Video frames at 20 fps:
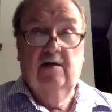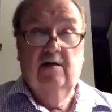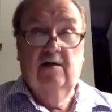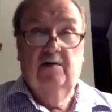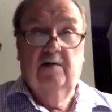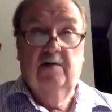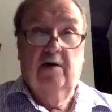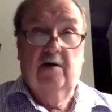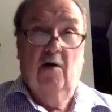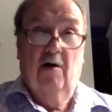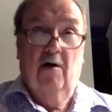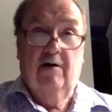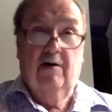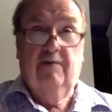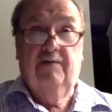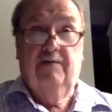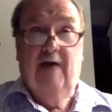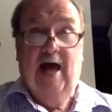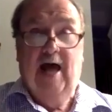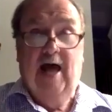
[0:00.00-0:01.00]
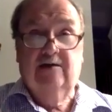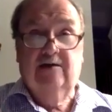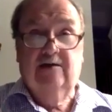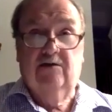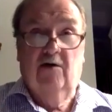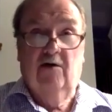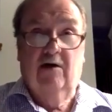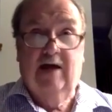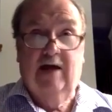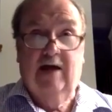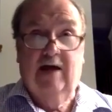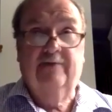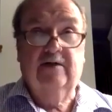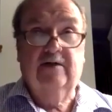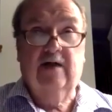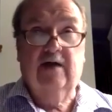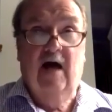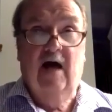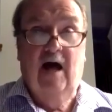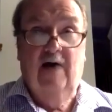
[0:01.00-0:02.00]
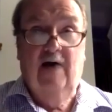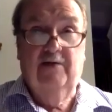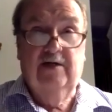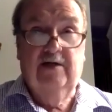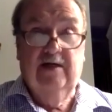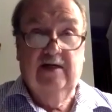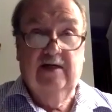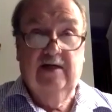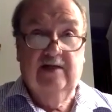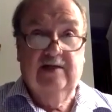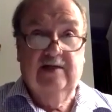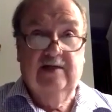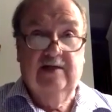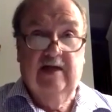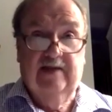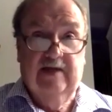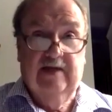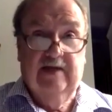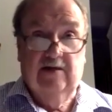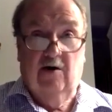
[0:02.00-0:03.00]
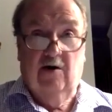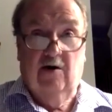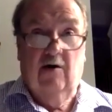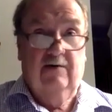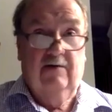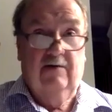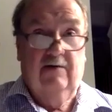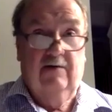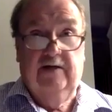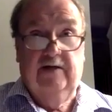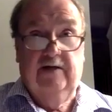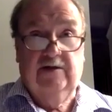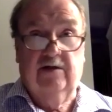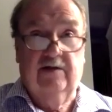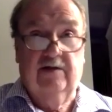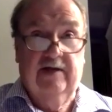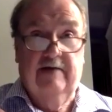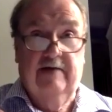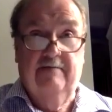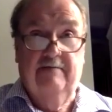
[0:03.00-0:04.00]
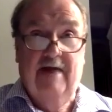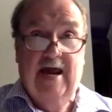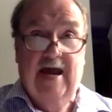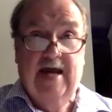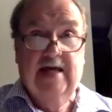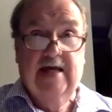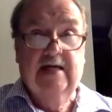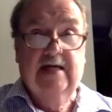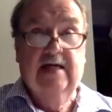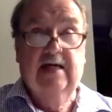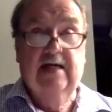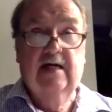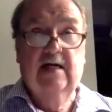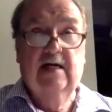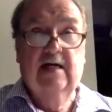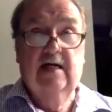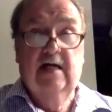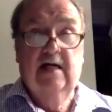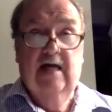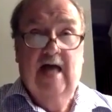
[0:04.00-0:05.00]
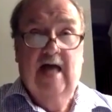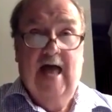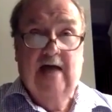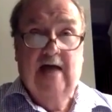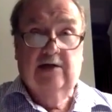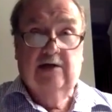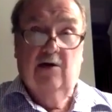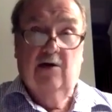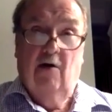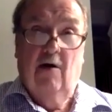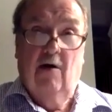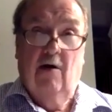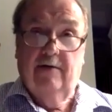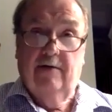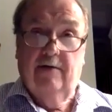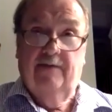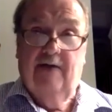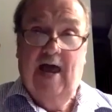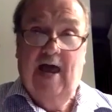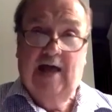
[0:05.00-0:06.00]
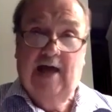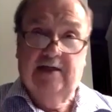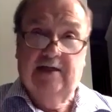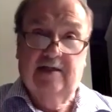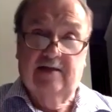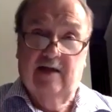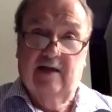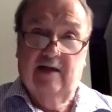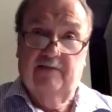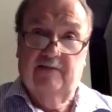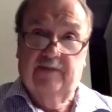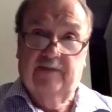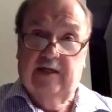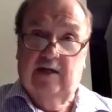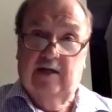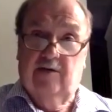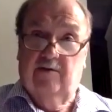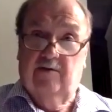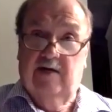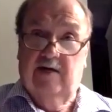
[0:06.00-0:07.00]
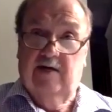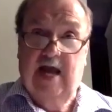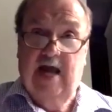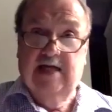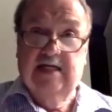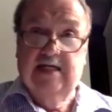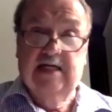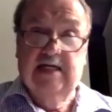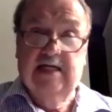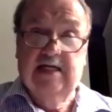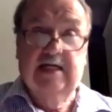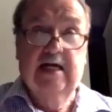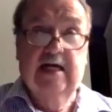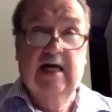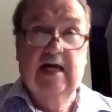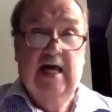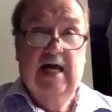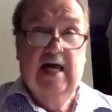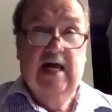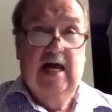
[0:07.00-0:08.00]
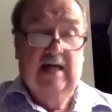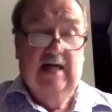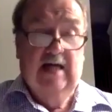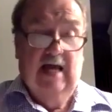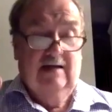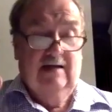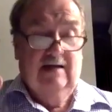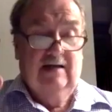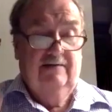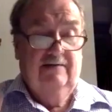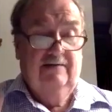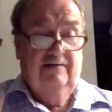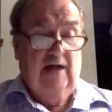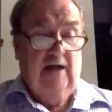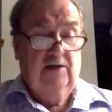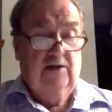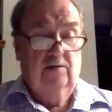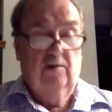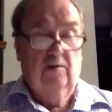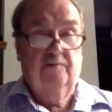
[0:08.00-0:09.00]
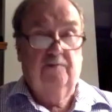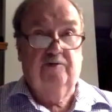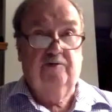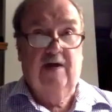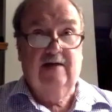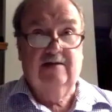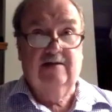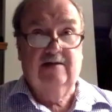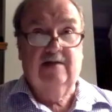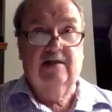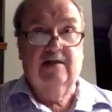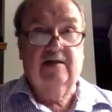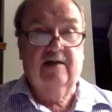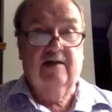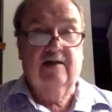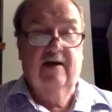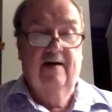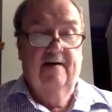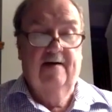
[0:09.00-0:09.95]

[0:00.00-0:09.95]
What artifacts and art have in common is that they're artificial, they're made. And an artifact is something created and has a factual presence.